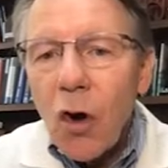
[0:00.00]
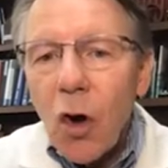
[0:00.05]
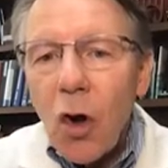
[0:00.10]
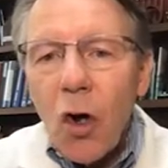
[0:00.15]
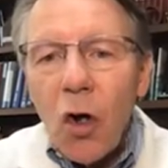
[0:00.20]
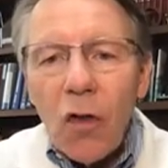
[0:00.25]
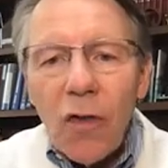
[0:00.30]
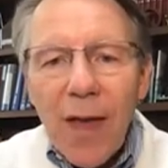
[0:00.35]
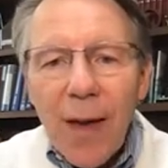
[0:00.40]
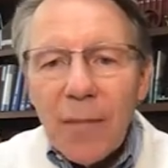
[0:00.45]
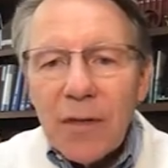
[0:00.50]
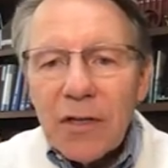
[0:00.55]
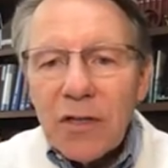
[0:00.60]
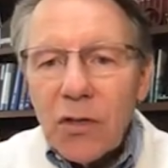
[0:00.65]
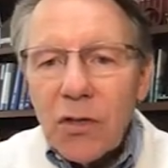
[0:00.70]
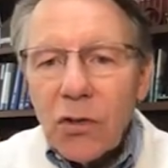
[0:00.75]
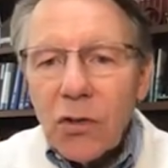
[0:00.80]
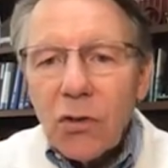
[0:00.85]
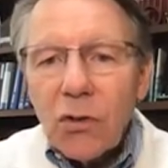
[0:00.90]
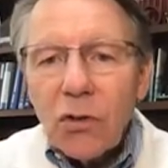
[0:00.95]
all that
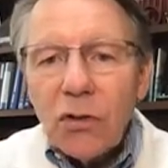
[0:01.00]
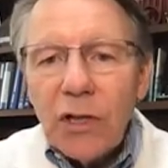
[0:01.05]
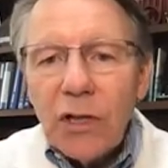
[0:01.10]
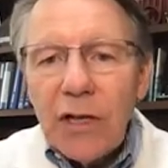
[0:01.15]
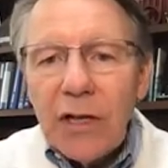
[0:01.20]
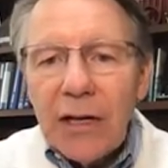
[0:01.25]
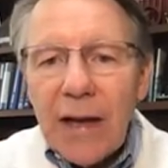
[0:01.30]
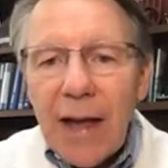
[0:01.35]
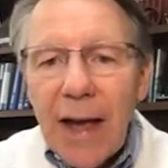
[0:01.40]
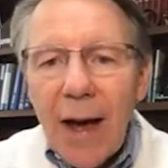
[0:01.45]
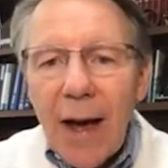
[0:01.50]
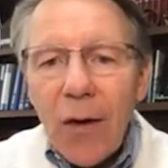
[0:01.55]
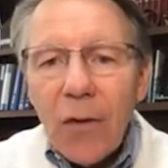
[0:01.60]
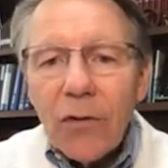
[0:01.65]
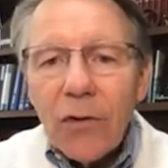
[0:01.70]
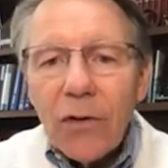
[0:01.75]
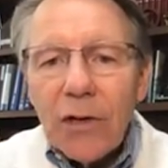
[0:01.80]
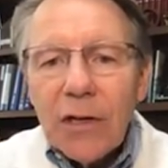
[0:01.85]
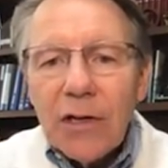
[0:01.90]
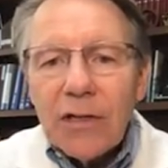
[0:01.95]
material, clean it
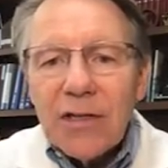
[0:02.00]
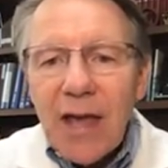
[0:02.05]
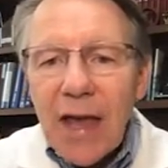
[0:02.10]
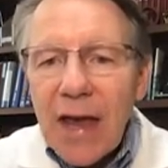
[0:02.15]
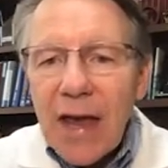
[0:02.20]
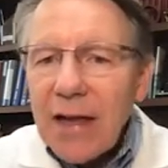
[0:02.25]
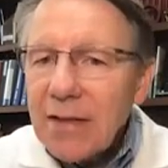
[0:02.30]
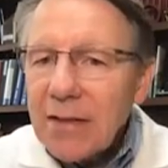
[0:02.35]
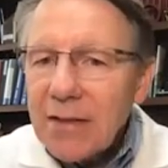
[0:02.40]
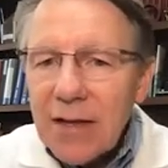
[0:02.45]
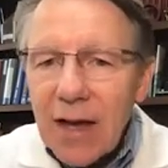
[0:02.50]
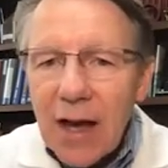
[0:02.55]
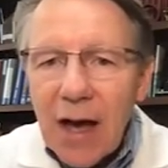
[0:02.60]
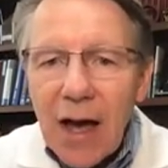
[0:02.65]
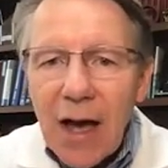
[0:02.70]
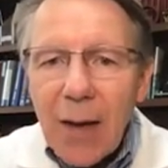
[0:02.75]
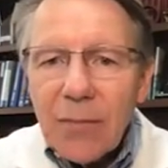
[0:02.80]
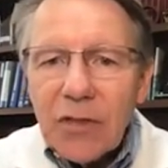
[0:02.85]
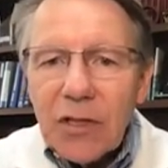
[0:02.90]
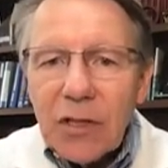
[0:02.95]
out, take the
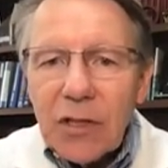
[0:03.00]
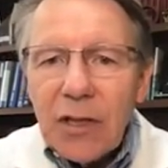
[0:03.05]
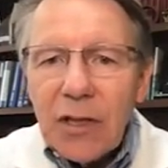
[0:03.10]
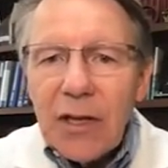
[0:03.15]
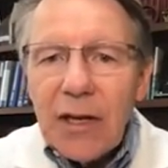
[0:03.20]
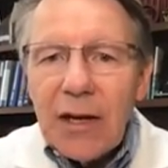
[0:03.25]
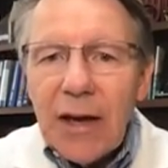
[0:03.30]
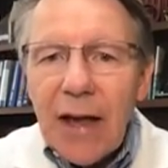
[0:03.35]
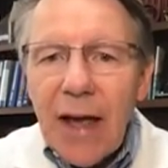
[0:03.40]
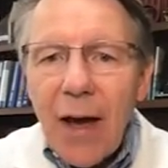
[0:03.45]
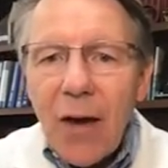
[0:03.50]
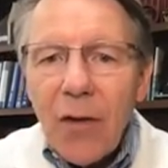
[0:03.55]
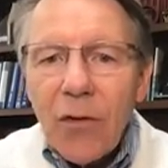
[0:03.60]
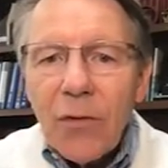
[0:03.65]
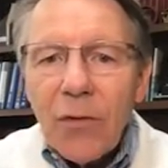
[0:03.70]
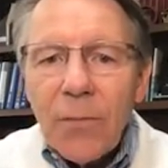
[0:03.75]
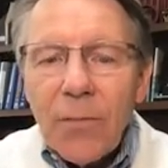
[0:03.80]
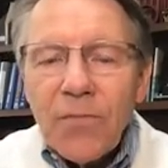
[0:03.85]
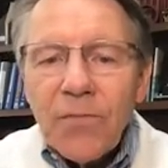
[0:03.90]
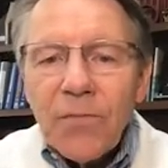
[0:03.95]
time to clean it out.
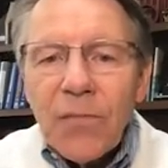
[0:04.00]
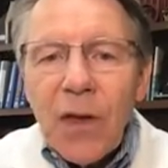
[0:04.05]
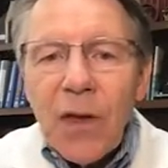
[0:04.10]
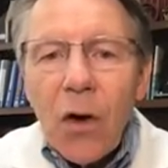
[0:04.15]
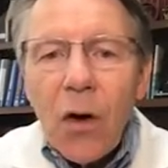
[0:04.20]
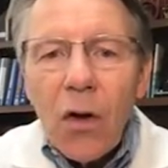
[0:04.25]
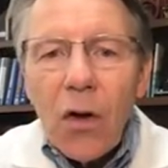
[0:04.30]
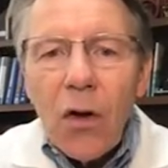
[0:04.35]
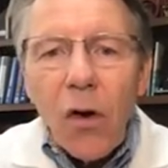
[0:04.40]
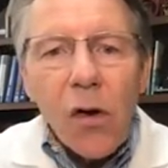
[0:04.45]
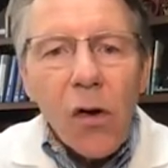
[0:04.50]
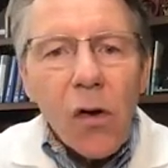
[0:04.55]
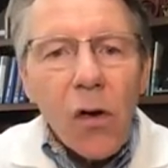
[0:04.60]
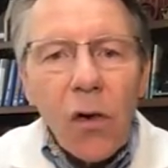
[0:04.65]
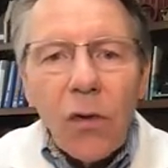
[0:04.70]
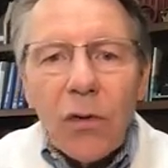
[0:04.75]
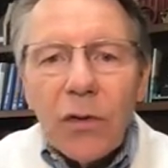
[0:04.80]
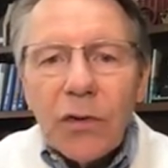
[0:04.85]
All